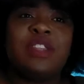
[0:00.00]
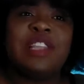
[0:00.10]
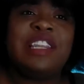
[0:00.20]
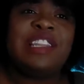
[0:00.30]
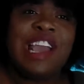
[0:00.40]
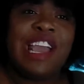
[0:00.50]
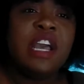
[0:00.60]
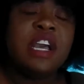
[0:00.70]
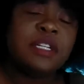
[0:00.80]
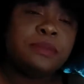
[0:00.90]
one that
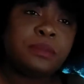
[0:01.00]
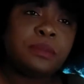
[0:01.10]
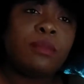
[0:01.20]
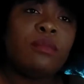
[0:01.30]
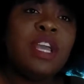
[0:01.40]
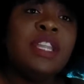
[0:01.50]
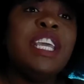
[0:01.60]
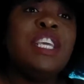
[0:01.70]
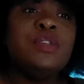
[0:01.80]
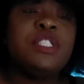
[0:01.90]
they
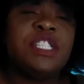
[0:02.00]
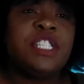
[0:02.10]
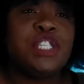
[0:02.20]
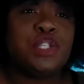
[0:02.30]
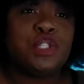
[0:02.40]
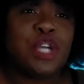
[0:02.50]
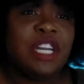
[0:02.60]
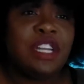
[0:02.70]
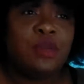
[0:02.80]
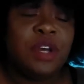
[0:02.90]
use to stitch your
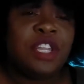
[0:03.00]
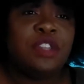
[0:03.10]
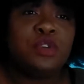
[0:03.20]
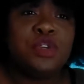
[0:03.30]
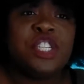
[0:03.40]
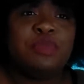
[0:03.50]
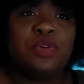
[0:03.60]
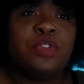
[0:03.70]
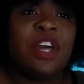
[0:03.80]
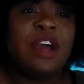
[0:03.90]
drain in with, and they'll usually
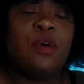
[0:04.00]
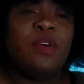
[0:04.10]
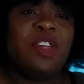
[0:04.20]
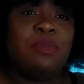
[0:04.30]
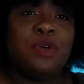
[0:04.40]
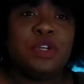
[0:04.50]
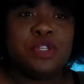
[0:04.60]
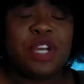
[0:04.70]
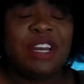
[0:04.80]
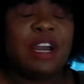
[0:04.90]
pull that out when they pull
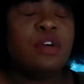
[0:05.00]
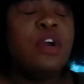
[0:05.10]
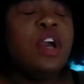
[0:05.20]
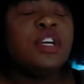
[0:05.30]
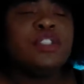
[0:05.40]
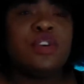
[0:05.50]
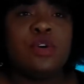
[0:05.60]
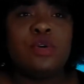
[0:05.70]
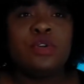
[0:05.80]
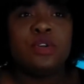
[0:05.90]
your drain out.
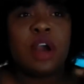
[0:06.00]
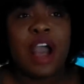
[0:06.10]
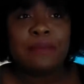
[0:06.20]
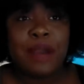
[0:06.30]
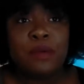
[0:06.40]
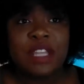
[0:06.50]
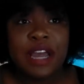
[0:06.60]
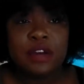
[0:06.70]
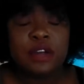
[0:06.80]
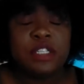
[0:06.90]
So I met with
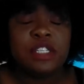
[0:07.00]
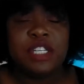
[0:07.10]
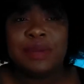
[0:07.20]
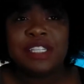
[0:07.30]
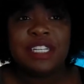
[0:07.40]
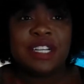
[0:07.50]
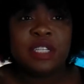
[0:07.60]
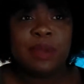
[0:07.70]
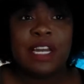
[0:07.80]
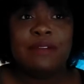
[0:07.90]
that nurse, and she basically
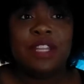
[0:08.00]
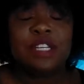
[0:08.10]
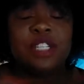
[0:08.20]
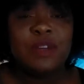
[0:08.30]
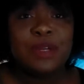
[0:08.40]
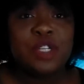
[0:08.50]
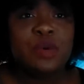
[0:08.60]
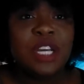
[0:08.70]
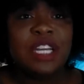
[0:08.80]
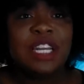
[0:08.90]
explained everything she'd be
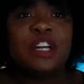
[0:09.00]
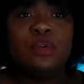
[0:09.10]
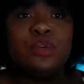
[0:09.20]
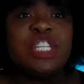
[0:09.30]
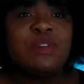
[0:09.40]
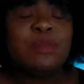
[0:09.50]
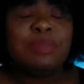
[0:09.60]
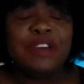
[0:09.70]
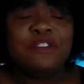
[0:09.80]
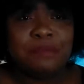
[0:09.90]
doing and like who she would
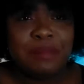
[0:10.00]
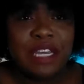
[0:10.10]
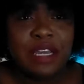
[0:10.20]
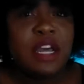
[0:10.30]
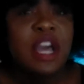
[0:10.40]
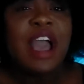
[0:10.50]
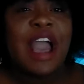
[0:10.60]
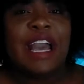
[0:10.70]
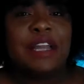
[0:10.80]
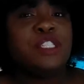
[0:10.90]
be for me,
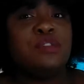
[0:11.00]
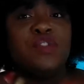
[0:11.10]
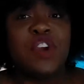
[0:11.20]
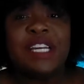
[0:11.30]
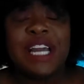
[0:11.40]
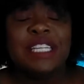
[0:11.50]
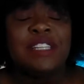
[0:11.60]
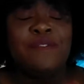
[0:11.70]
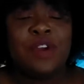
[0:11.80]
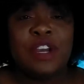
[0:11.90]
and she was very nice
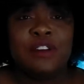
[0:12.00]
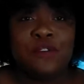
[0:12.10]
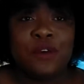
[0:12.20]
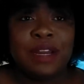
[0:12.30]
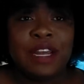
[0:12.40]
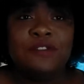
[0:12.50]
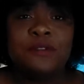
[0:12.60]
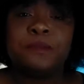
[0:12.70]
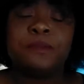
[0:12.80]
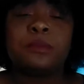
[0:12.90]
and very informative.